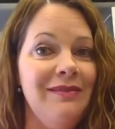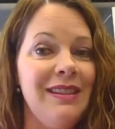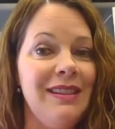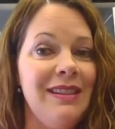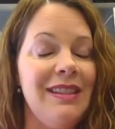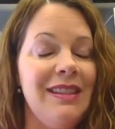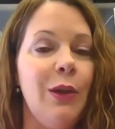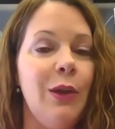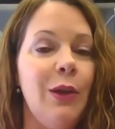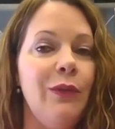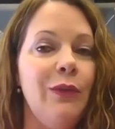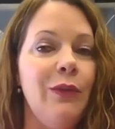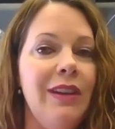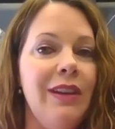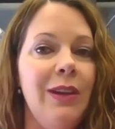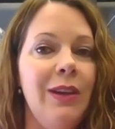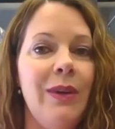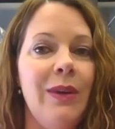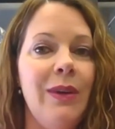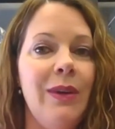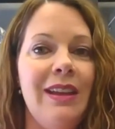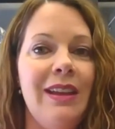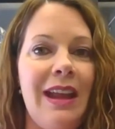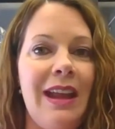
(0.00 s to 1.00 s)
So if
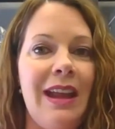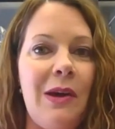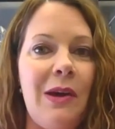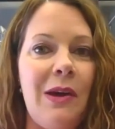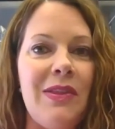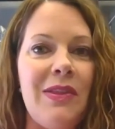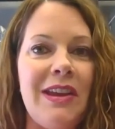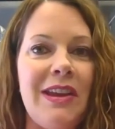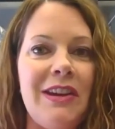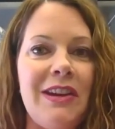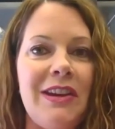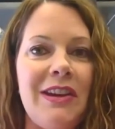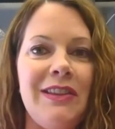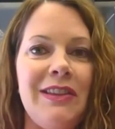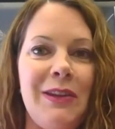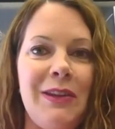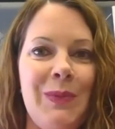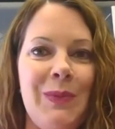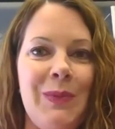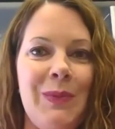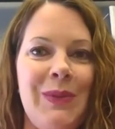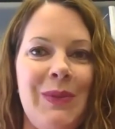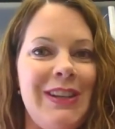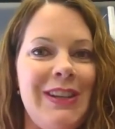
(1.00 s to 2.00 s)
anyone out there in the
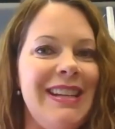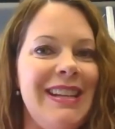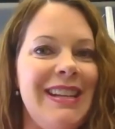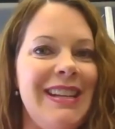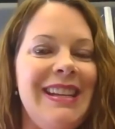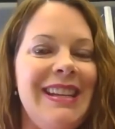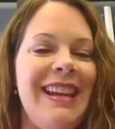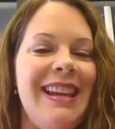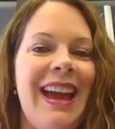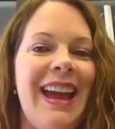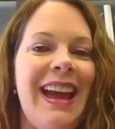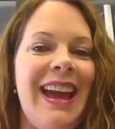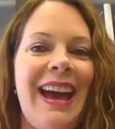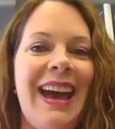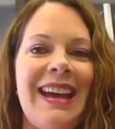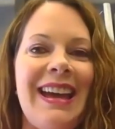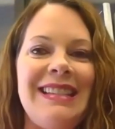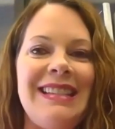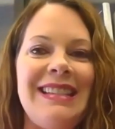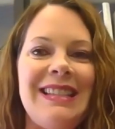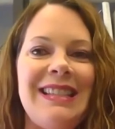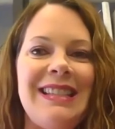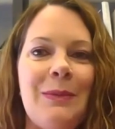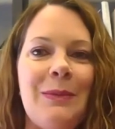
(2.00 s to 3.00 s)
community
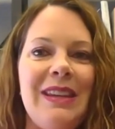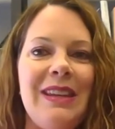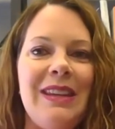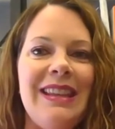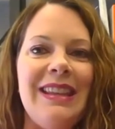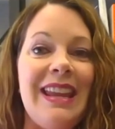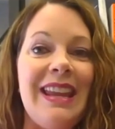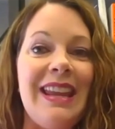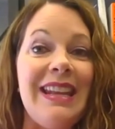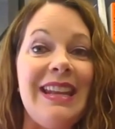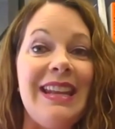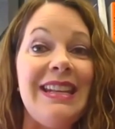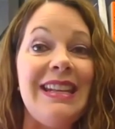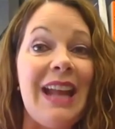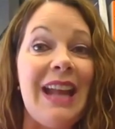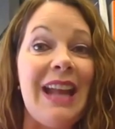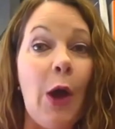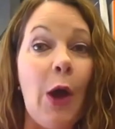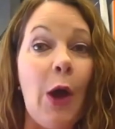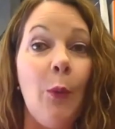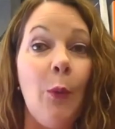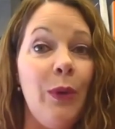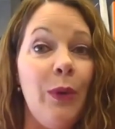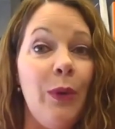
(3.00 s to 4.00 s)
has something they need
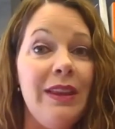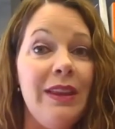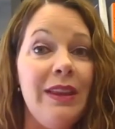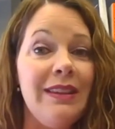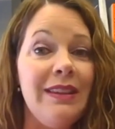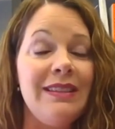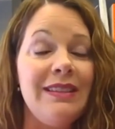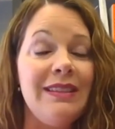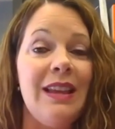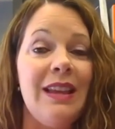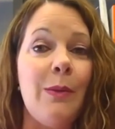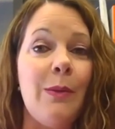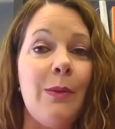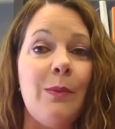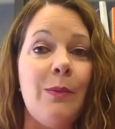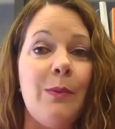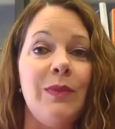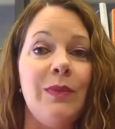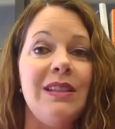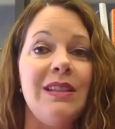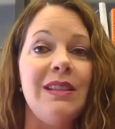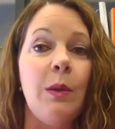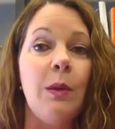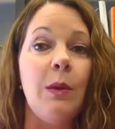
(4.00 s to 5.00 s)
help with,
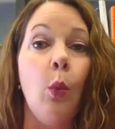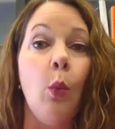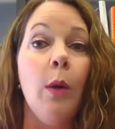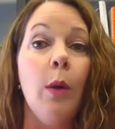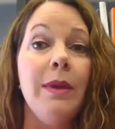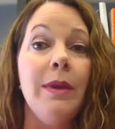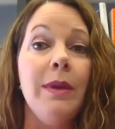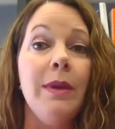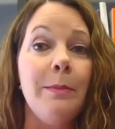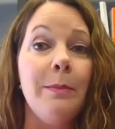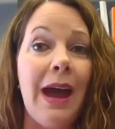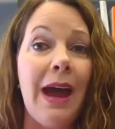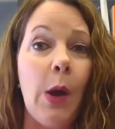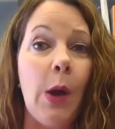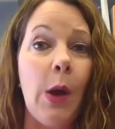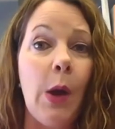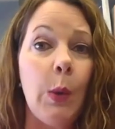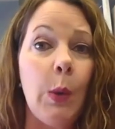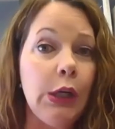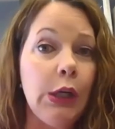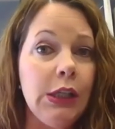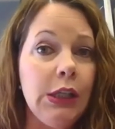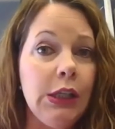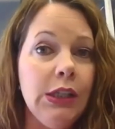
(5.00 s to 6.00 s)
some woman power,